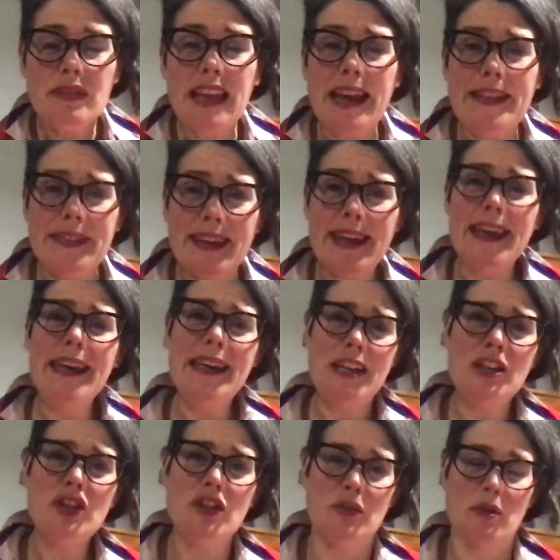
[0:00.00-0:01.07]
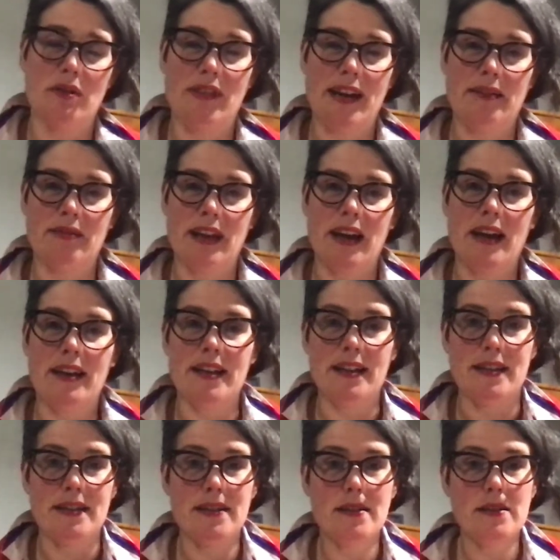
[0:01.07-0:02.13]
And the key issue around that
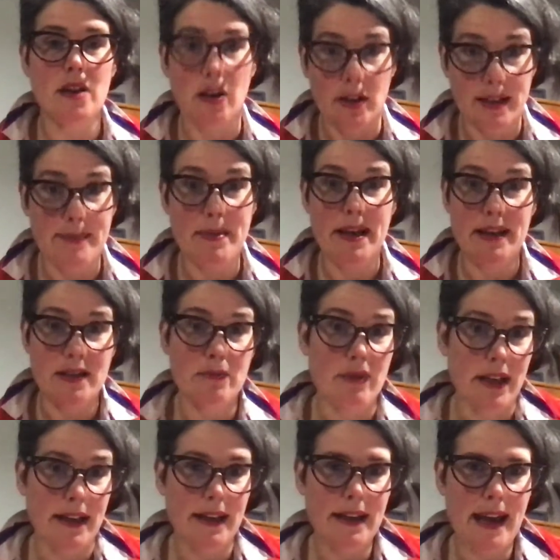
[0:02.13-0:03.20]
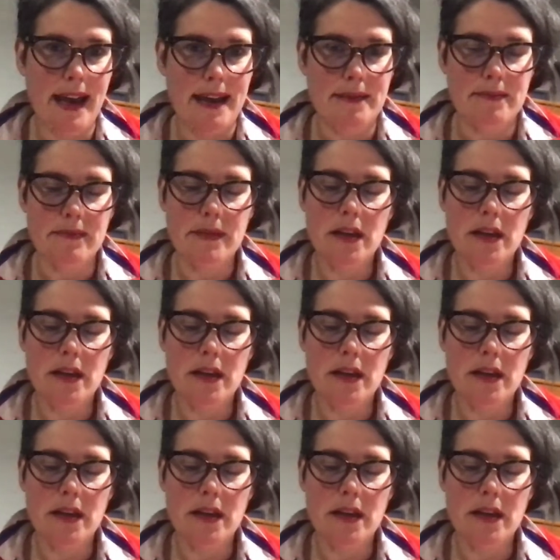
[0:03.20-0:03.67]
is timing to bring a claim.